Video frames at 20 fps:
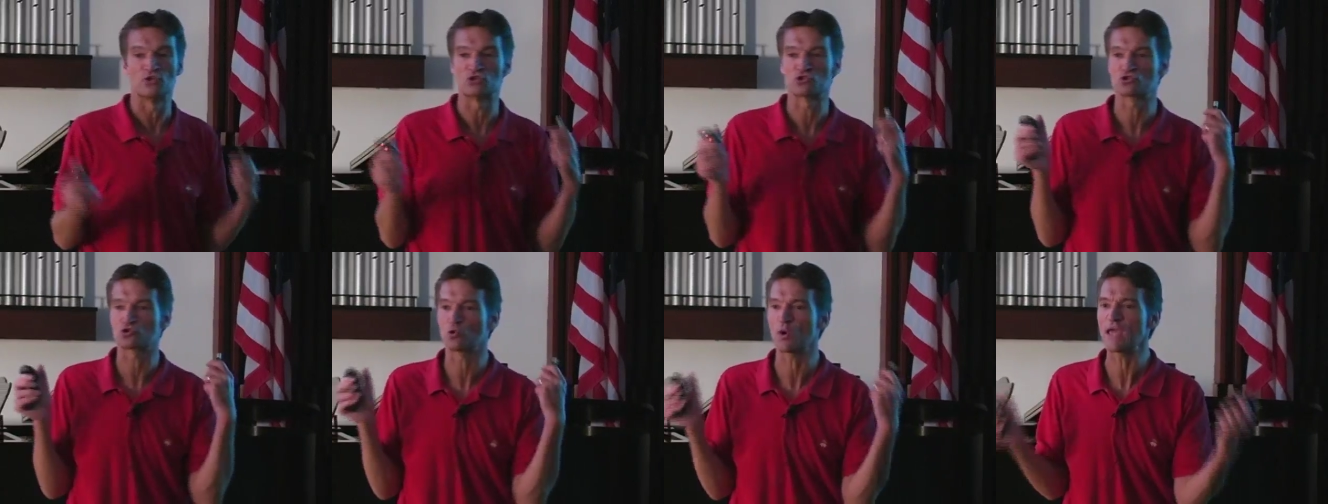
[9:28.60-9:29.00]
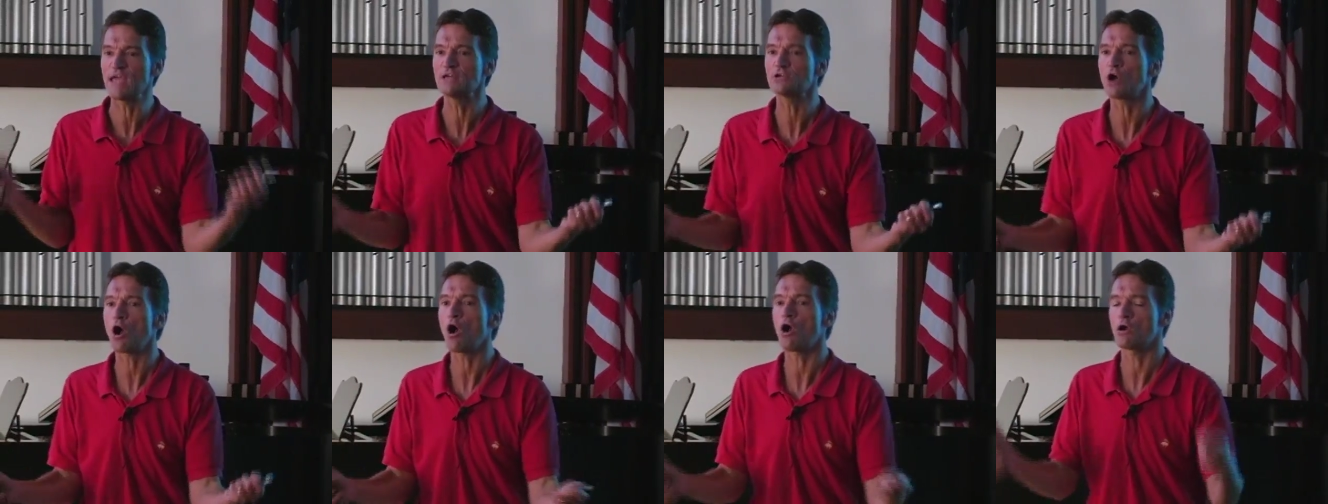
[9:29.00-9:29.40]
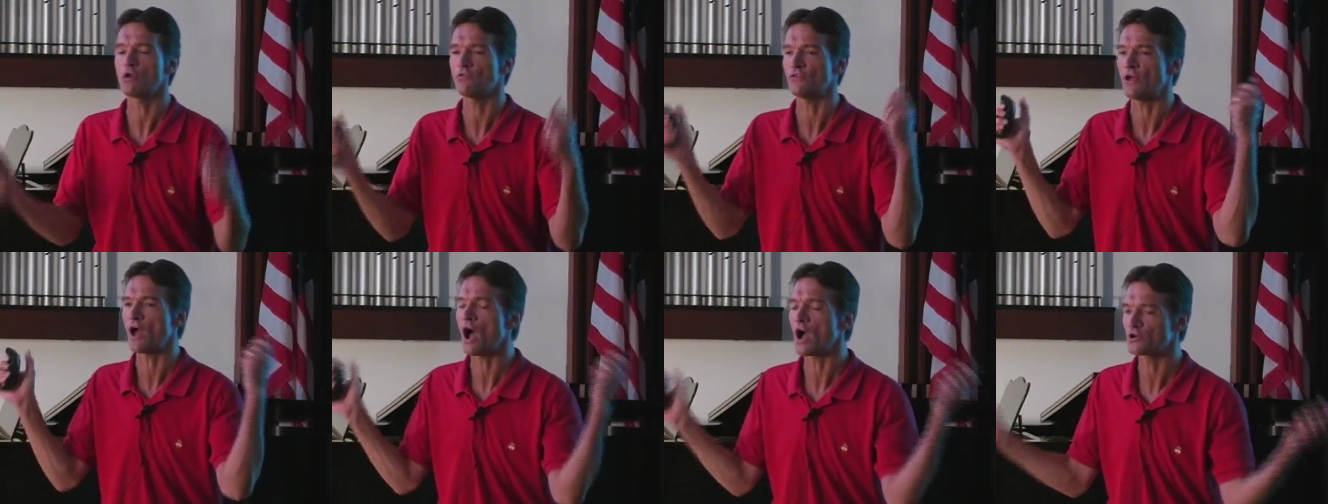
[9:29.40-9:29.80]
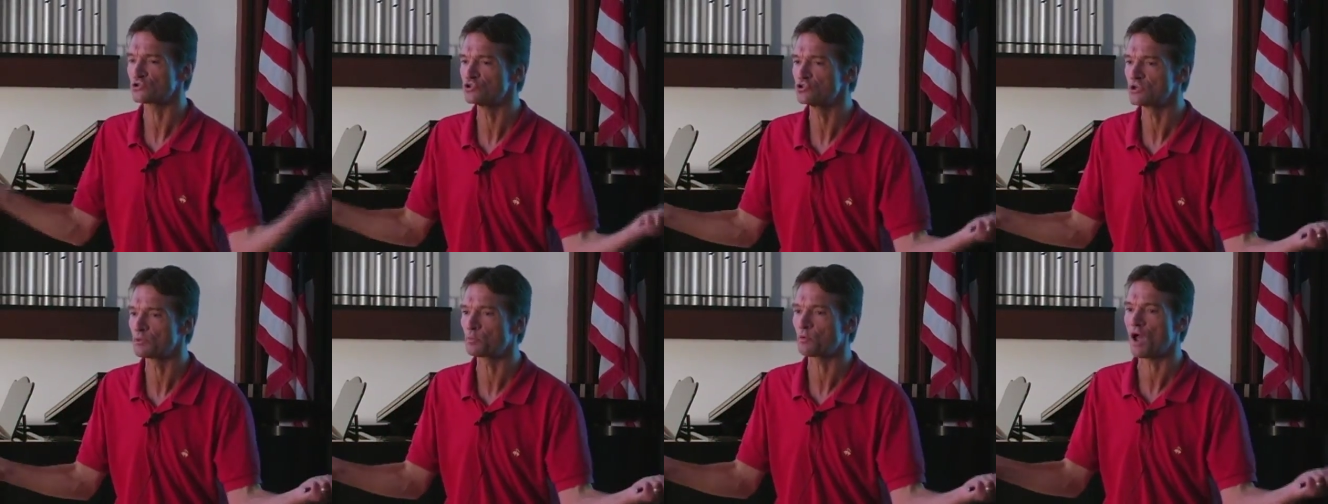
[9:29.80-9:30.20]
strained heart, the
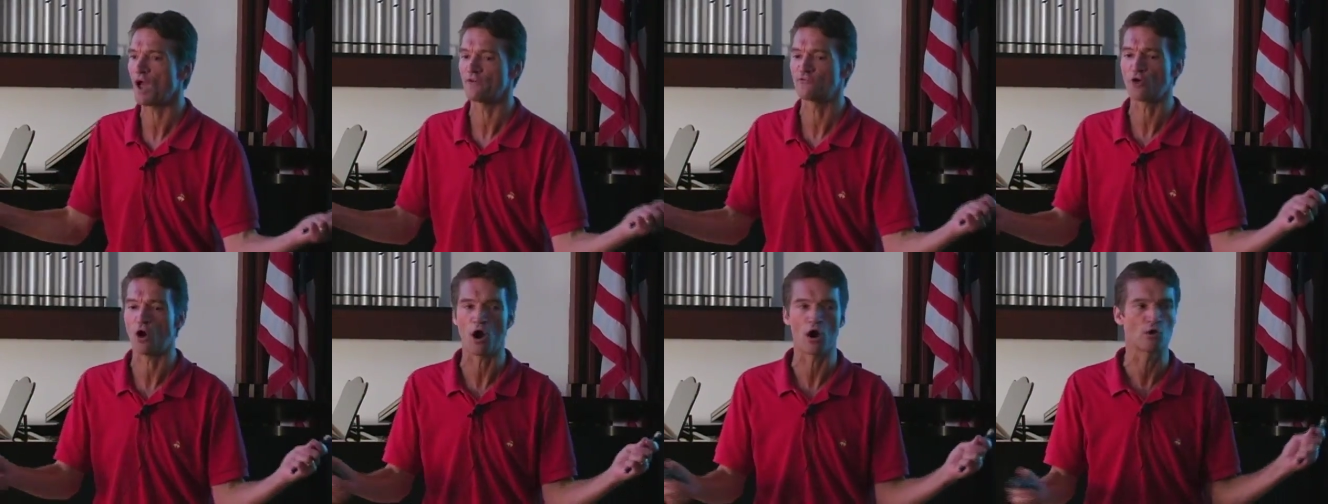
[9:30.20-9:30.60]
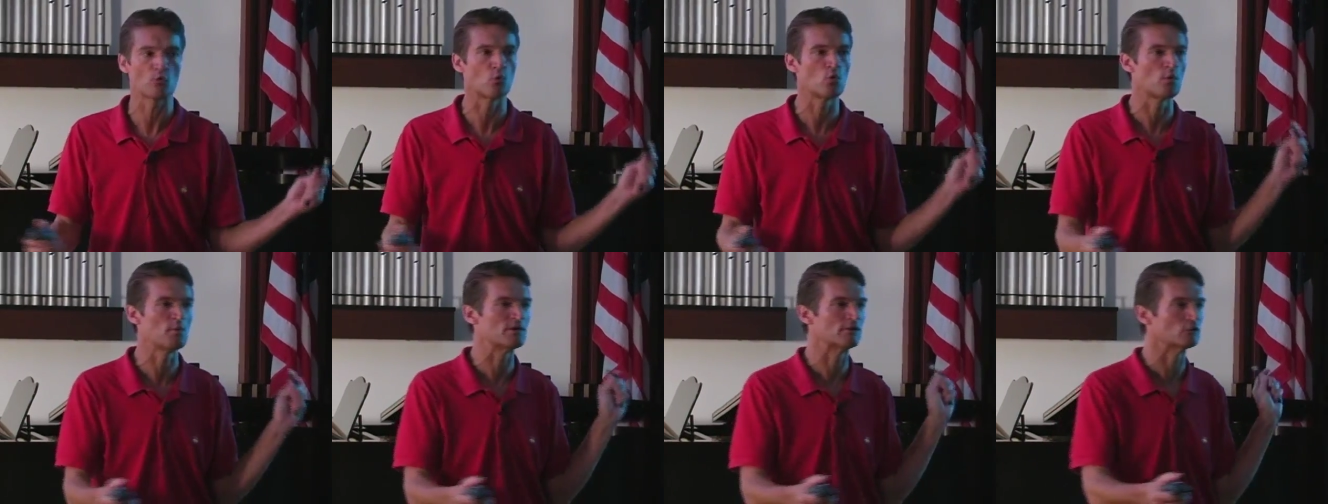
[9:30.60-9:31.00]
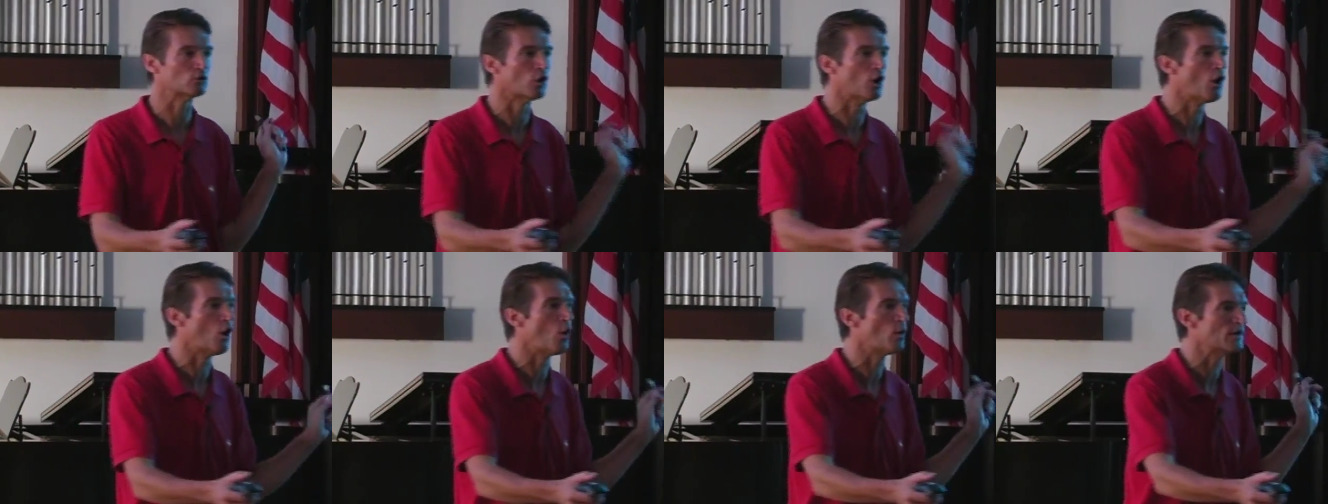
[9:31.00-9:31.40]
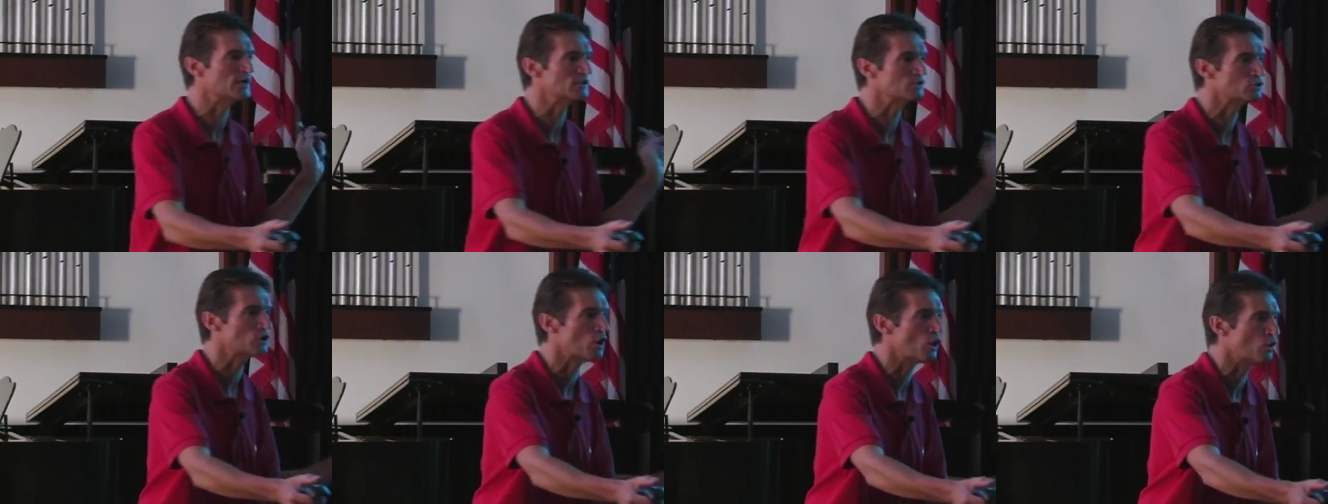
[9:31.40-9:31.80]
oxygen-deprived heart, will be low
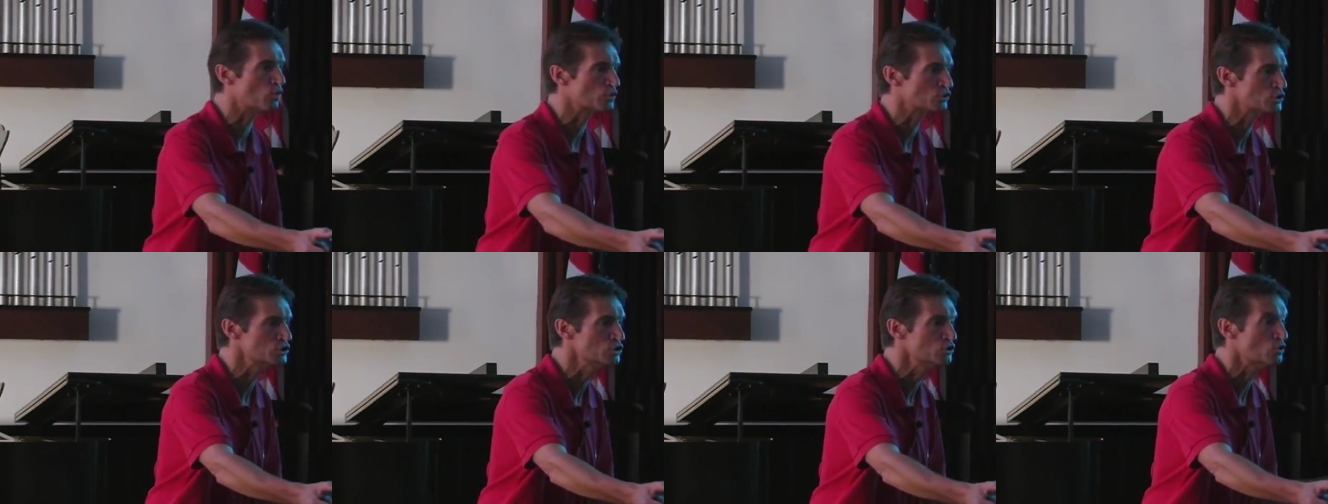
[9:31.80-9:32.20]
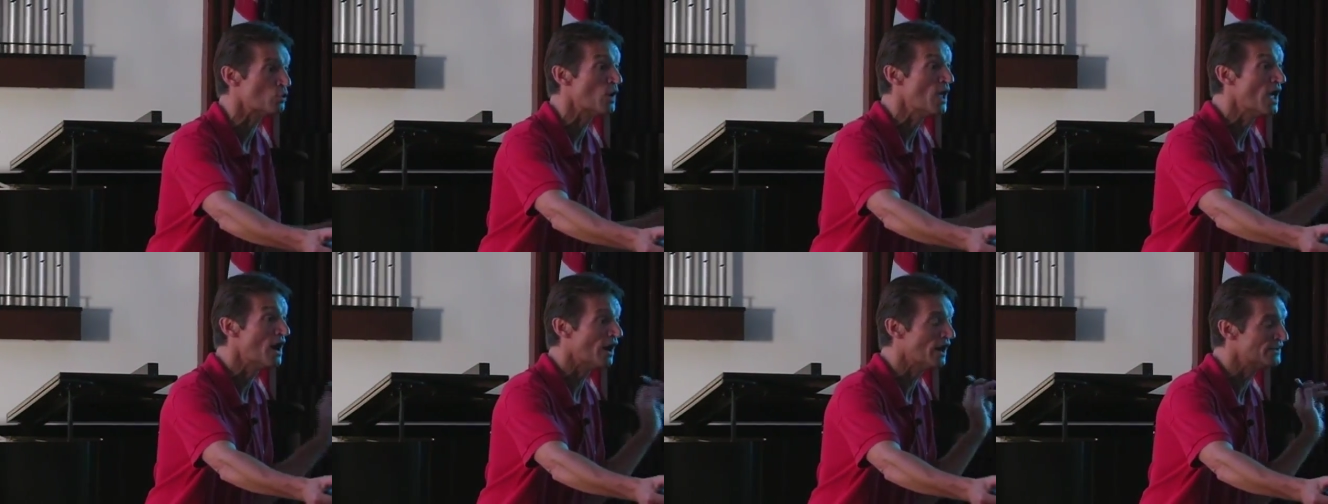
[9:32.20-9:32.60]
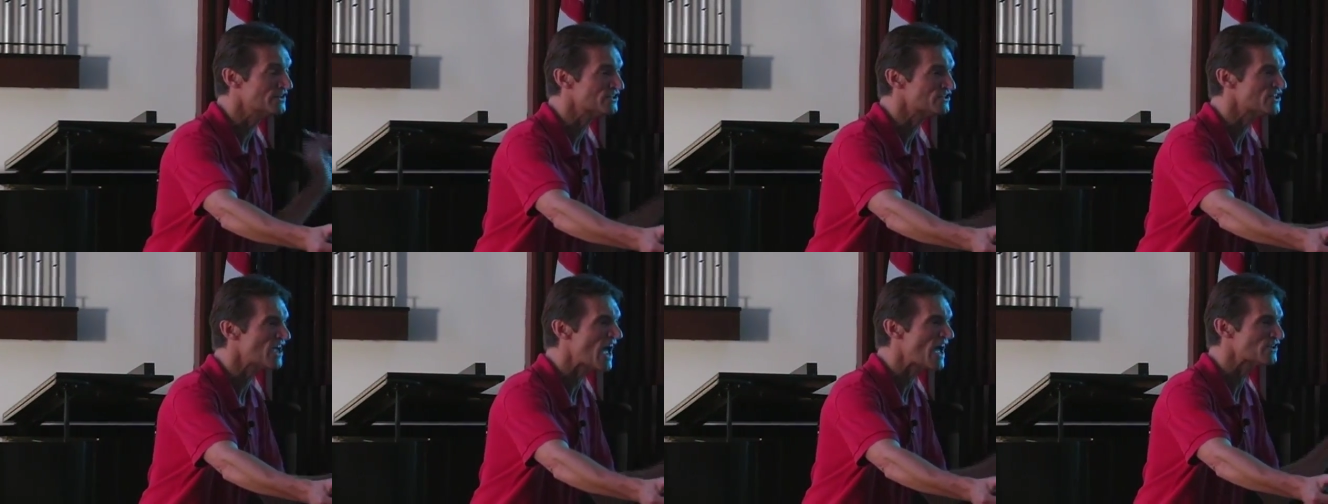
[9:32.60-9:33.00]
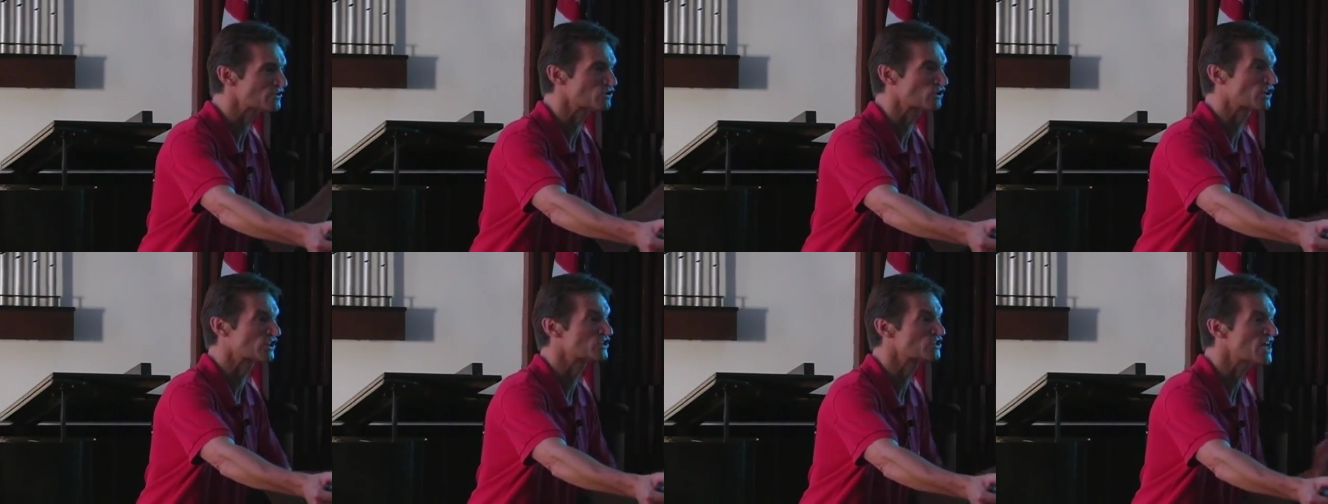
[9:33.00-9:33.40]
in CoQ. A
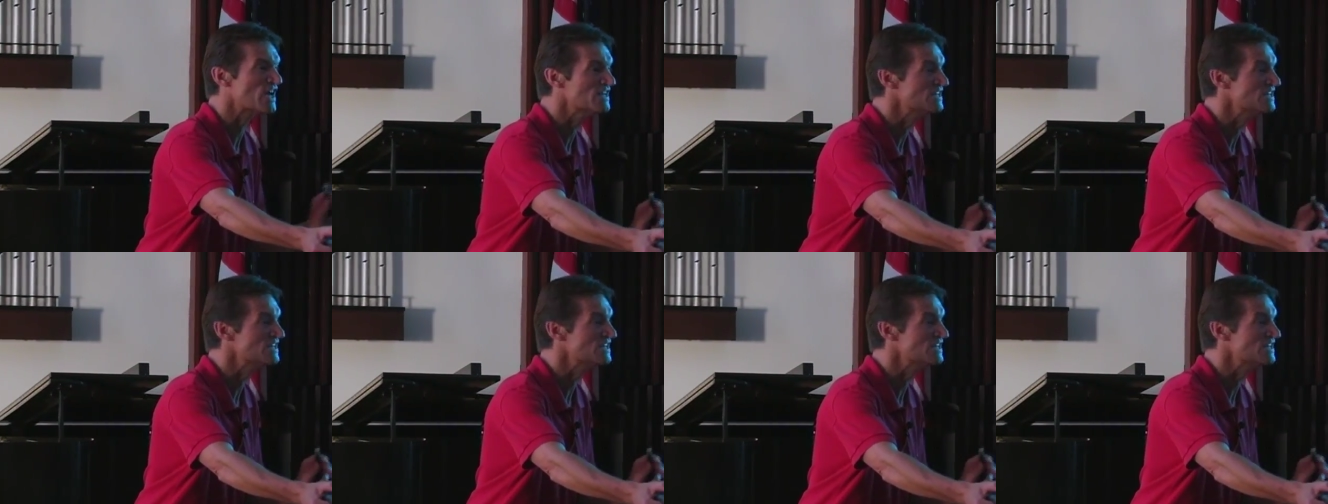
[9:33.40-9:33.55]
disaster because they